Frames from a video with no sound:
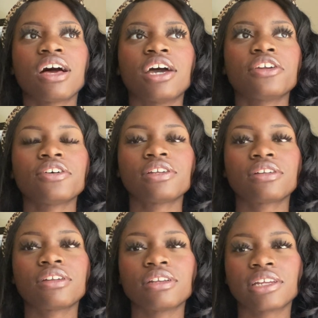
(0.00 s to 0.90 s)
I know
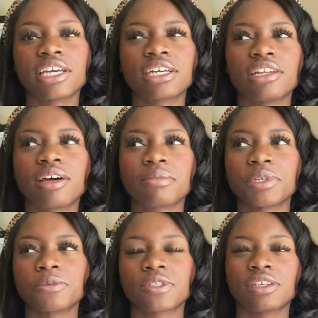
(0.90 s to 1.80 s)
like a lot of
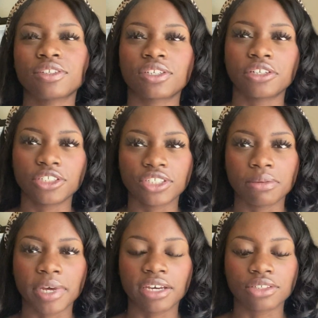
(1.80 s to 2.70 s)
people say Sarah J
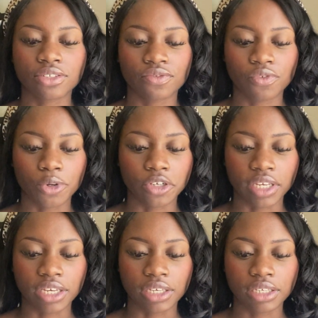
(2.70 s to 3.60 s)
Maas for
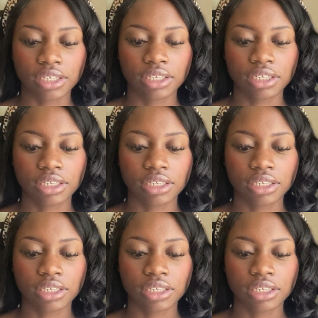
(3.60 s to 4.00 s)
like